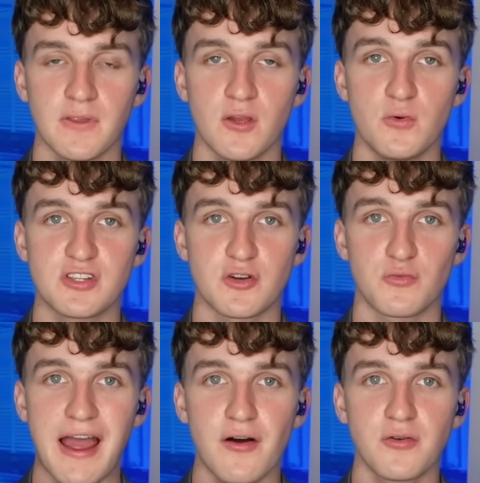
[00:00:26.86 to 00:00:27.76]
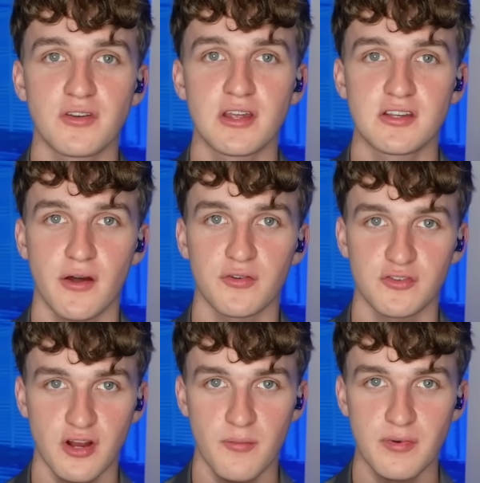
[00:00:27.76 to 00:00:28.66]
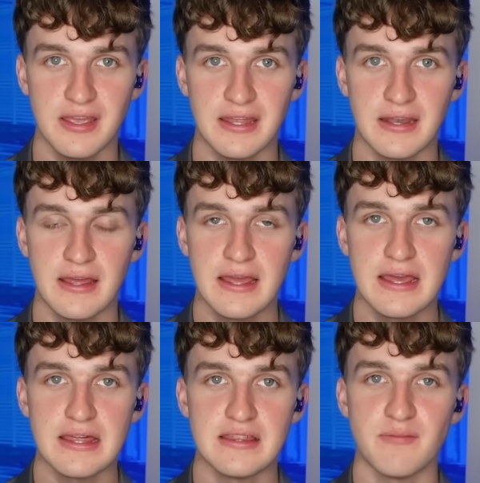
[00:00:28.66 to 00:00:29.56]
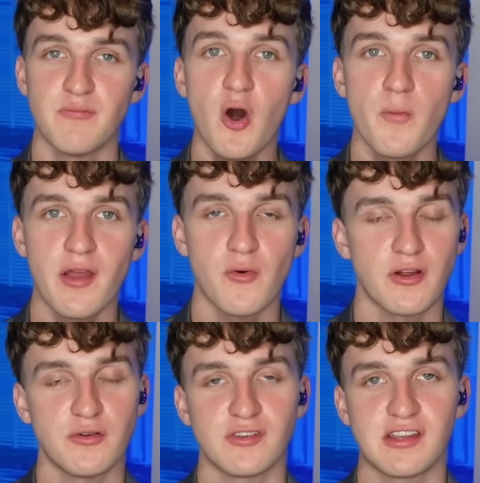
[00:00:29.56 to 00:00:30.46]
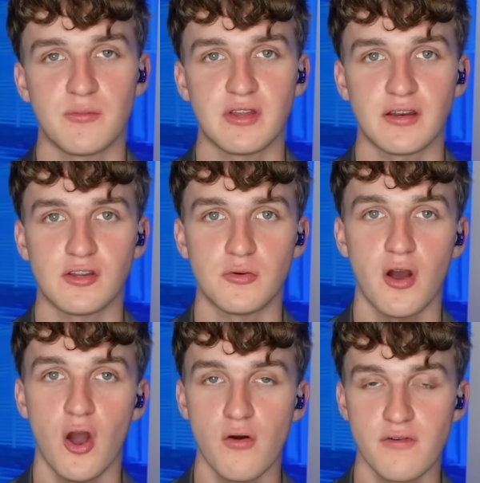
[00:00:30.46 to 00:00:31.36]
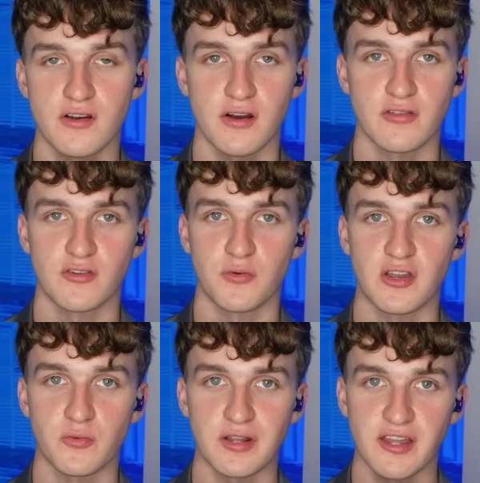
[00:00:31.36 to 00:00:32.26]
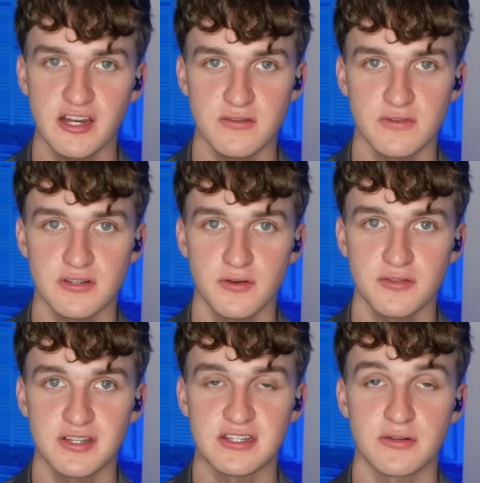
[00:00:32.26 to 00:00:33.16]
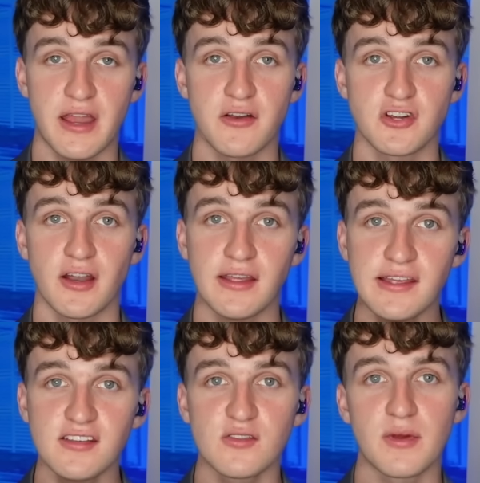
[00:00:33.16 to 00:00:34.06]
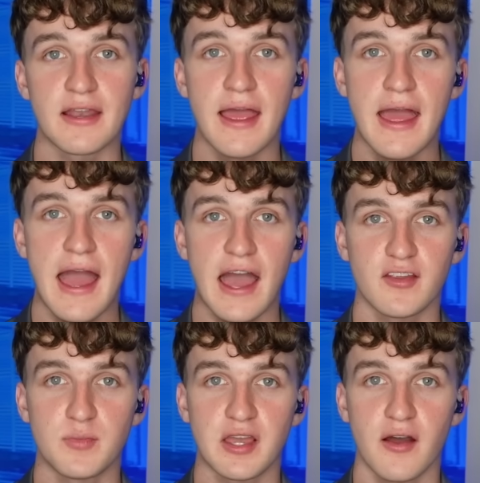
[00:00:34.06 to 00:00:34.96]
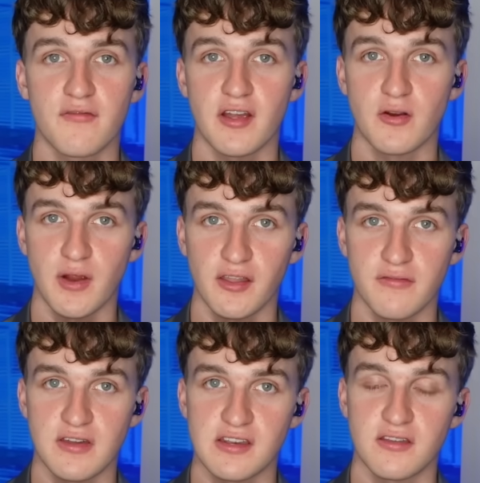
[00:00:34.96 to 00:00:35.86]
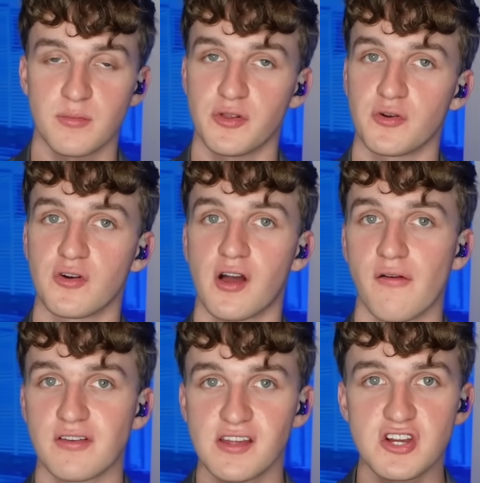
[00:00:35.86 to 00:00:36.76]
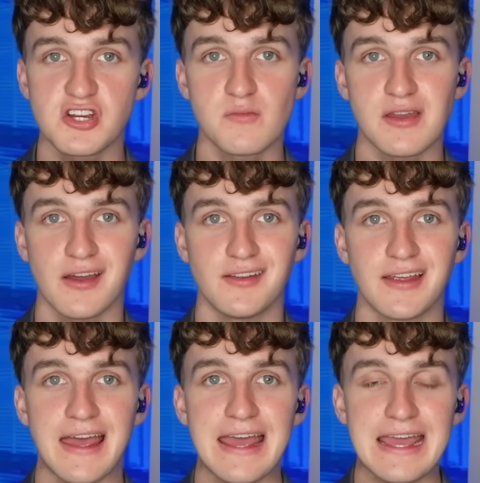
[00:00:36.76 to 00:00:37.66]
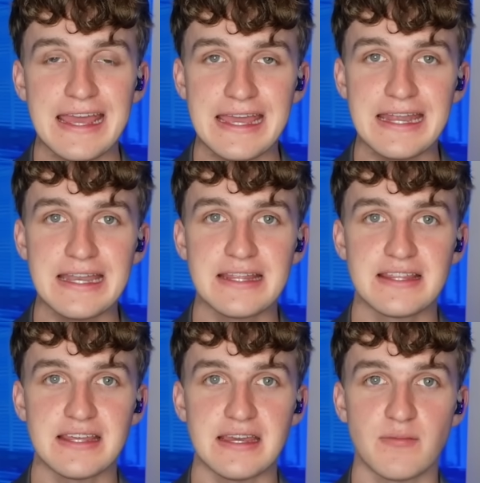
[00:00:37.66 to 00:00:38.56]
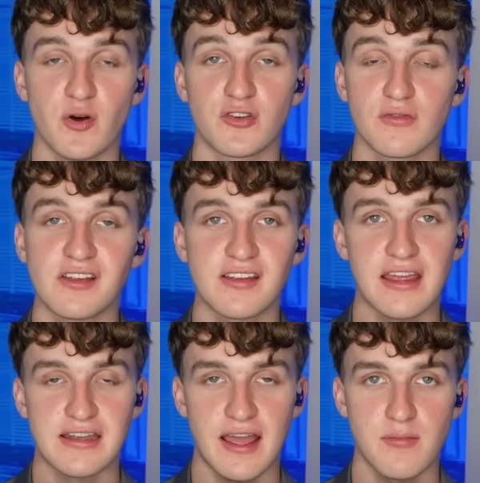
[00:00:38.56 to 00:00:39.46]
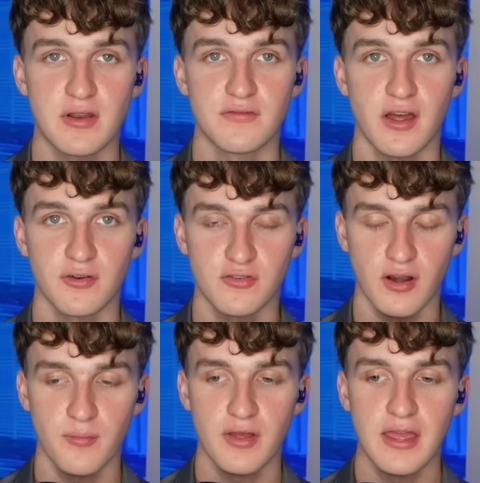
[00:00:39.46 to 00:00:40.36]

who was around Donald Trump in the moment where he was attempting to overturn the 2020 election results. And so now John Eastman has become very relevant to the political conversation because in the most recent indictment of Donald Trump,